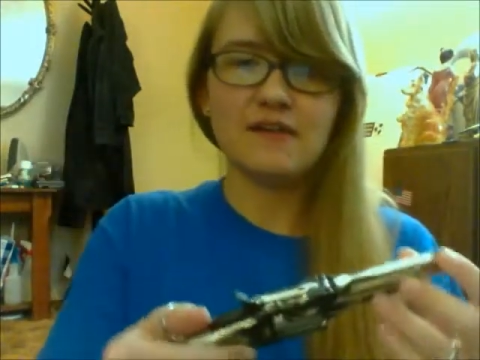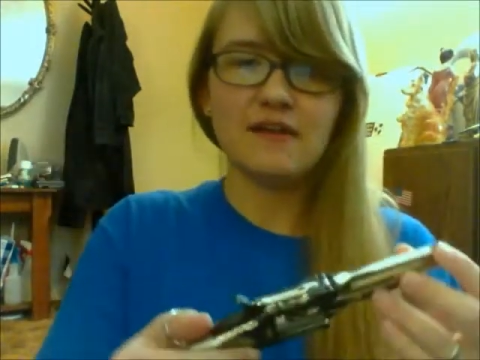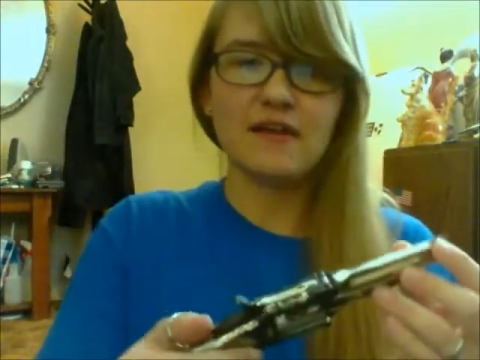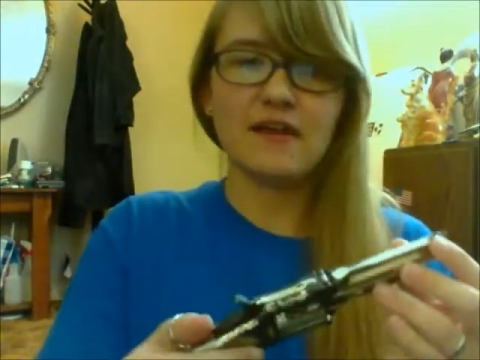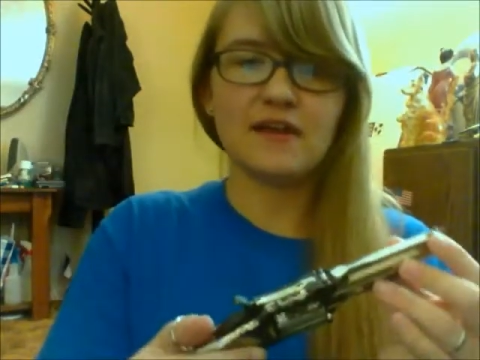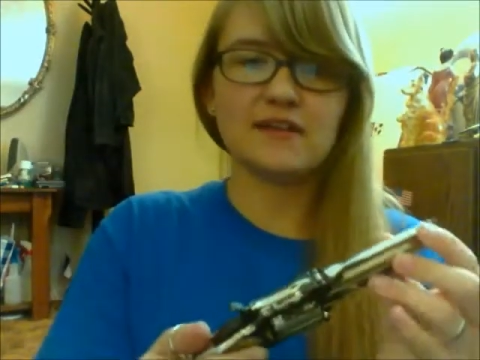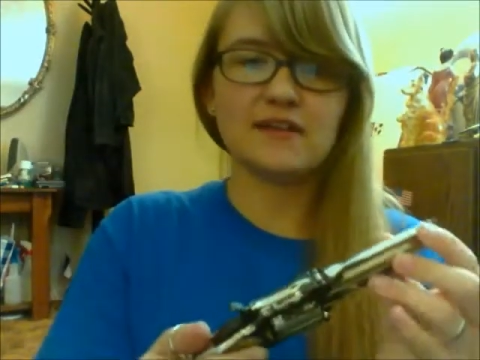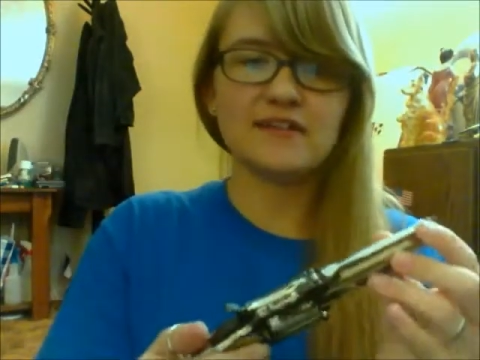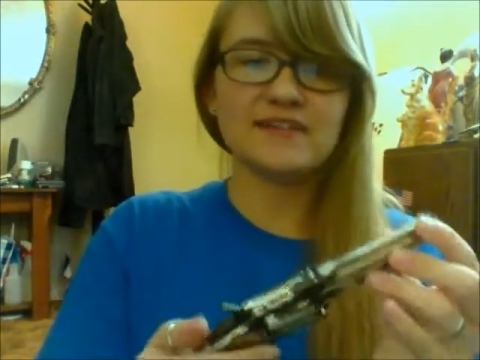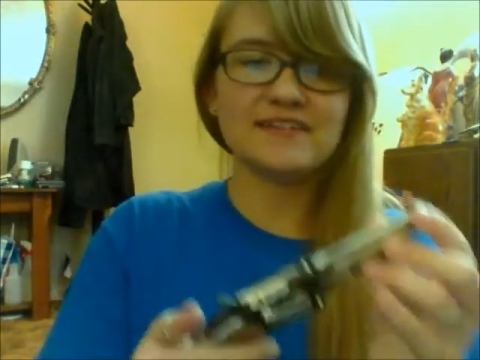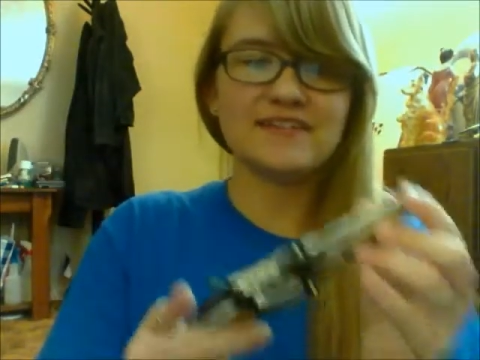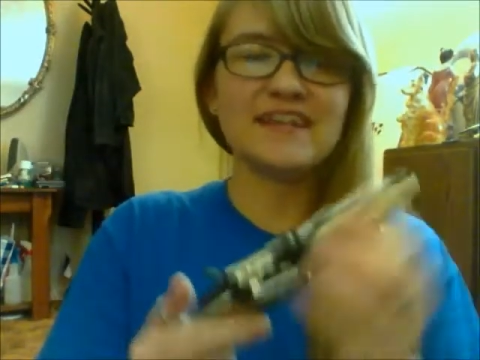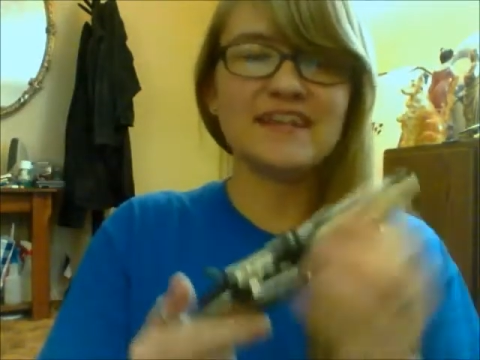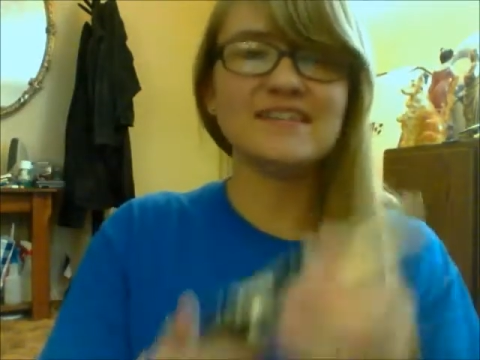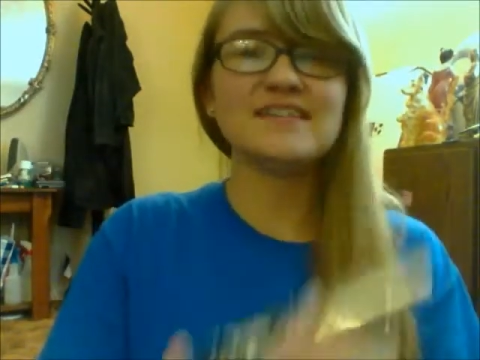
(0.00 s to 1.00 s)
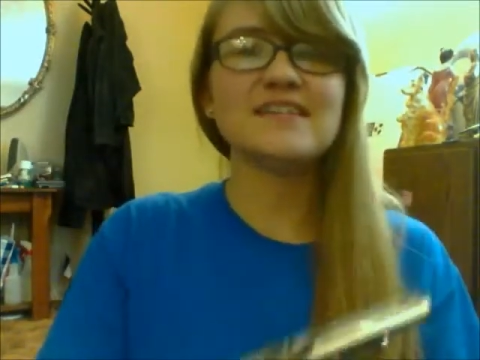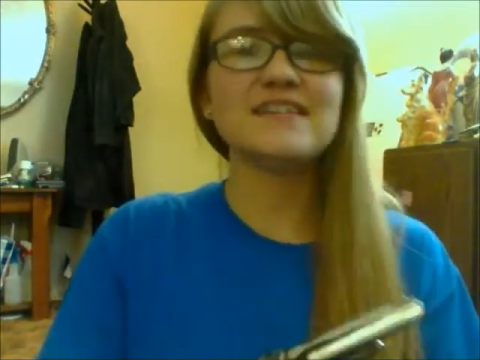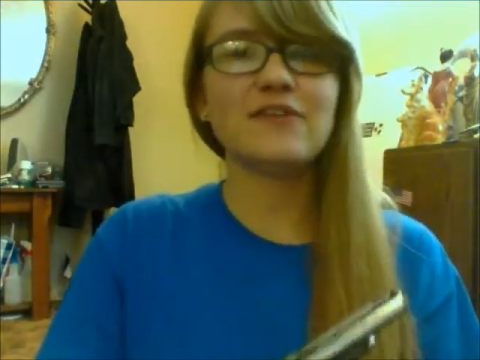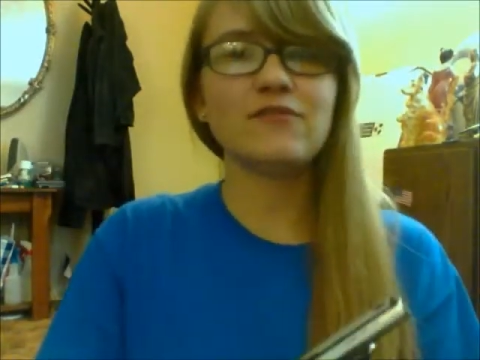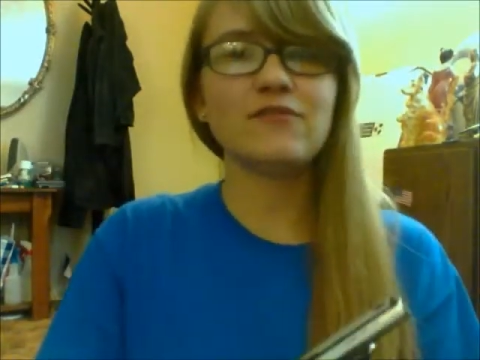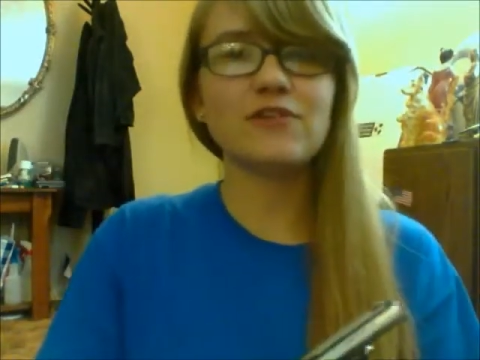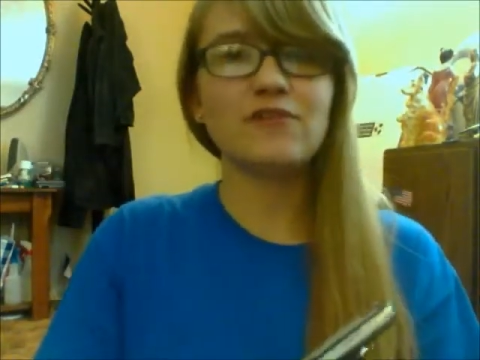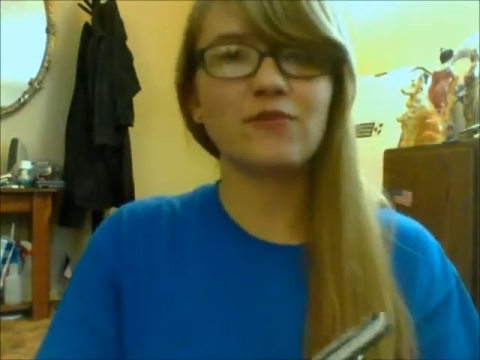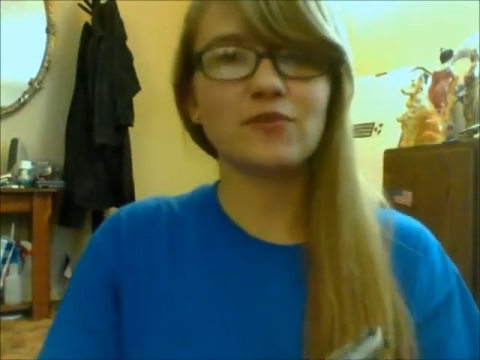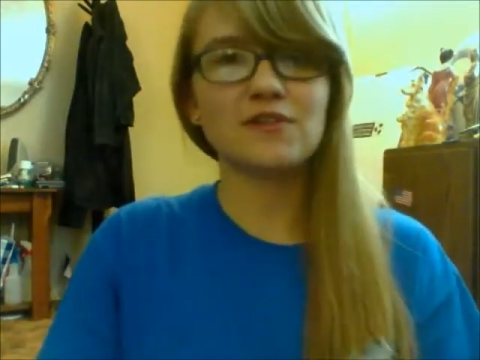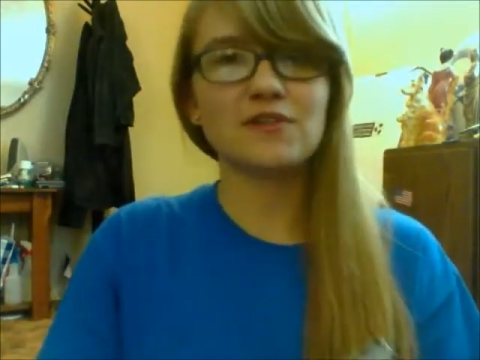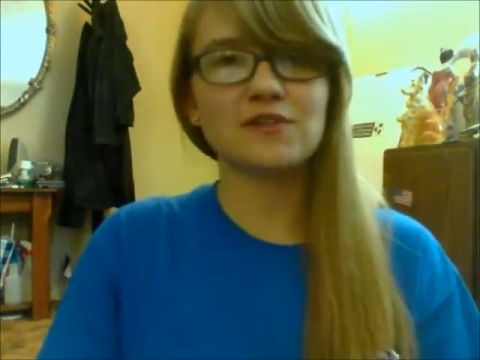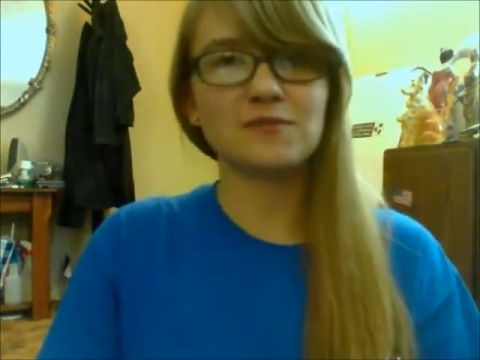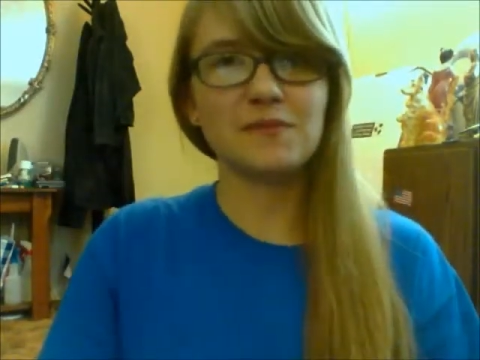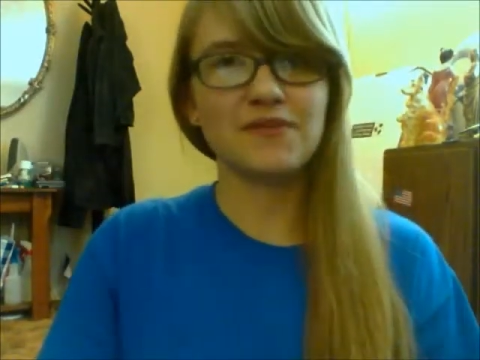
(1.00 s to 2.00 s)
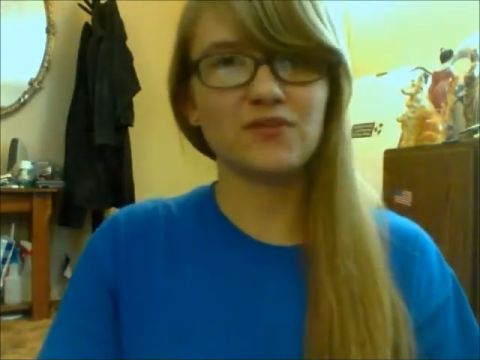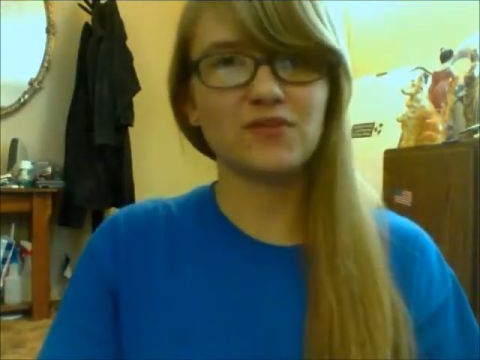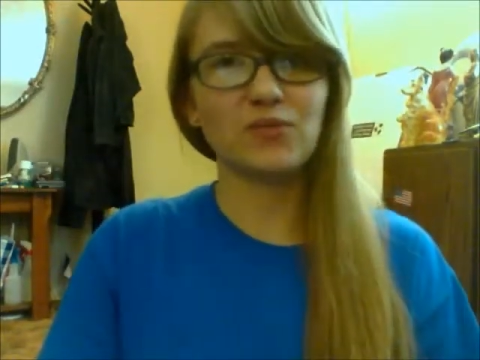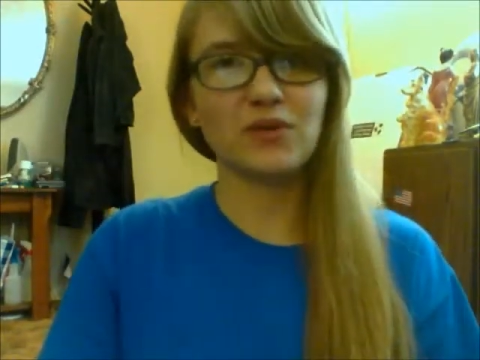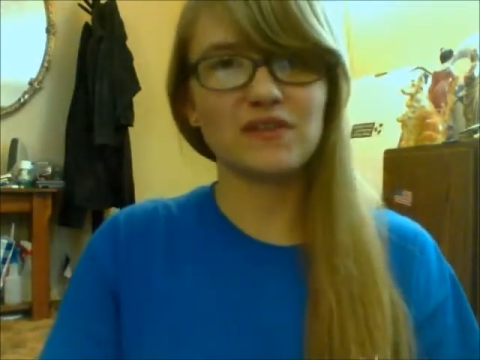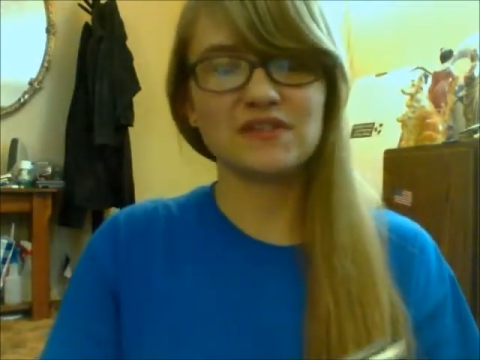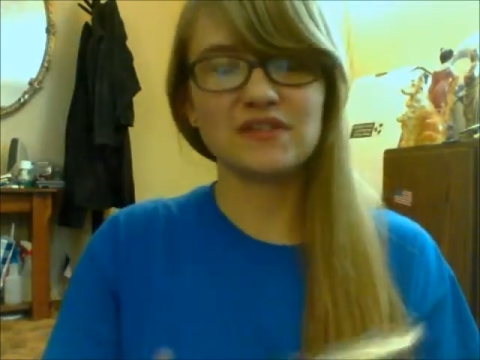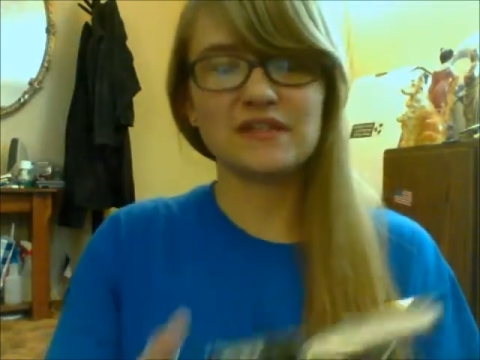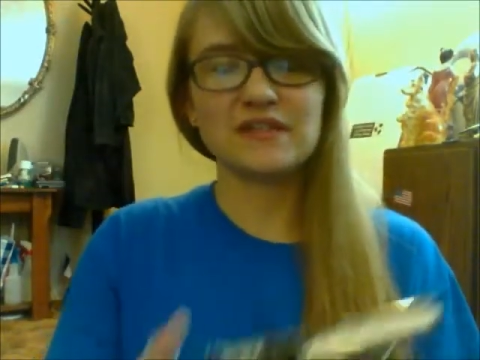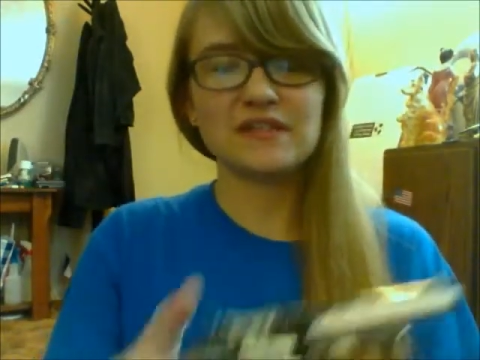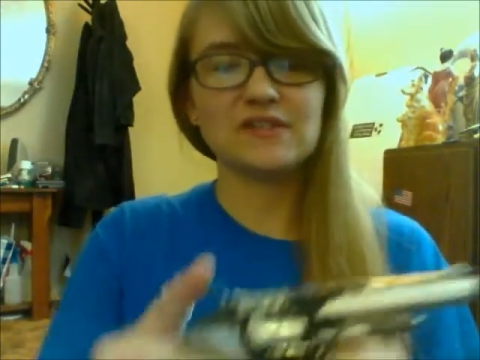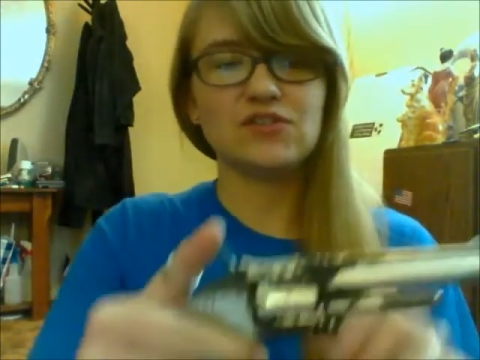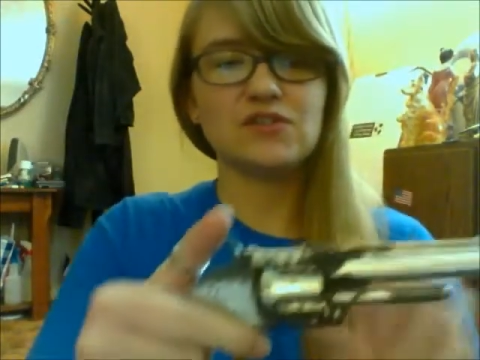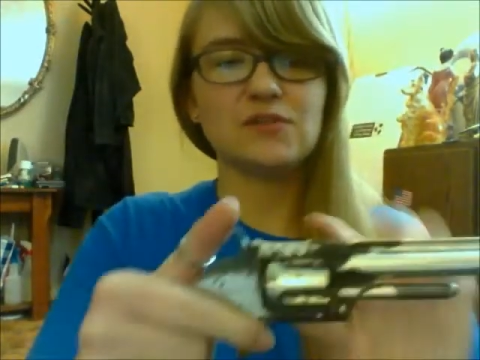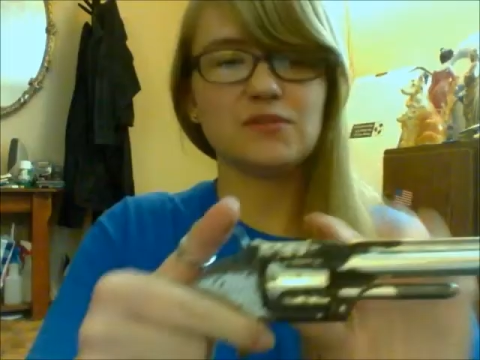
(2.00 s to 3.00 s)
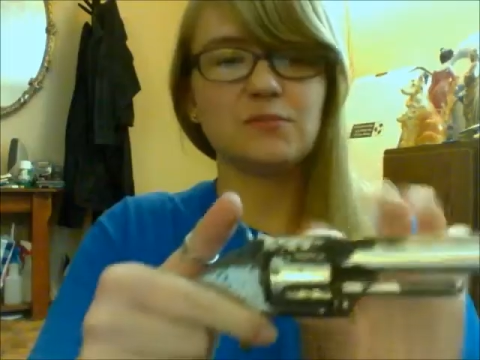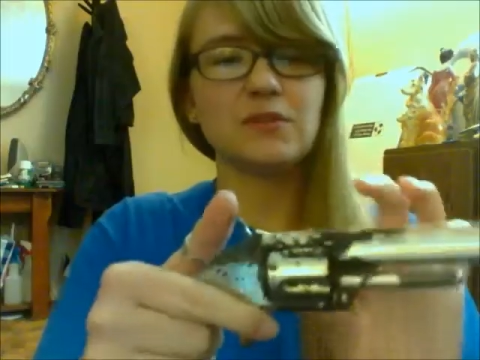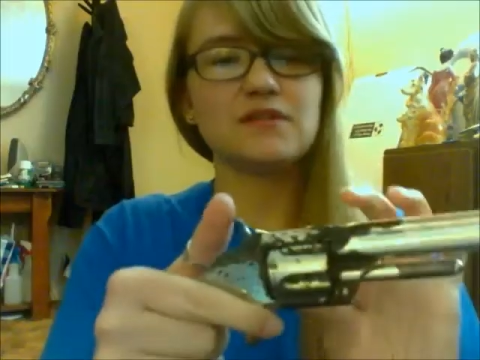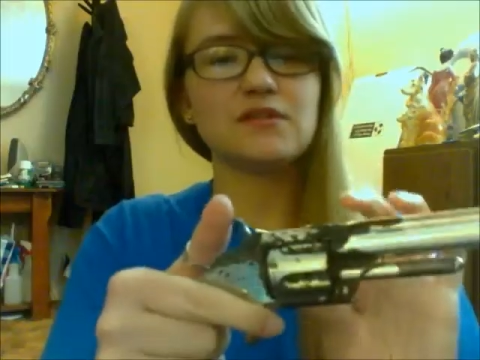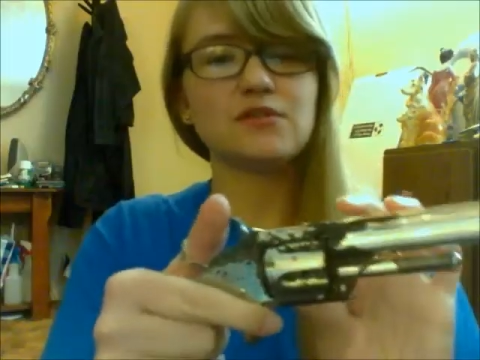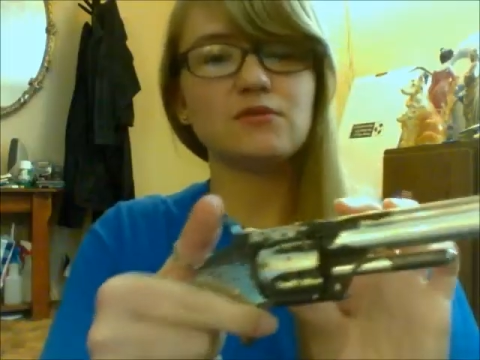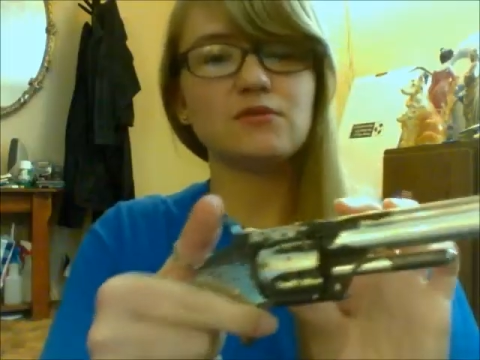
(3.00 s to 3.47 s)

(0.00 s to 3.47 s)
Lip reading: and it's an 1874 Smith & Wesson, and it's just a basic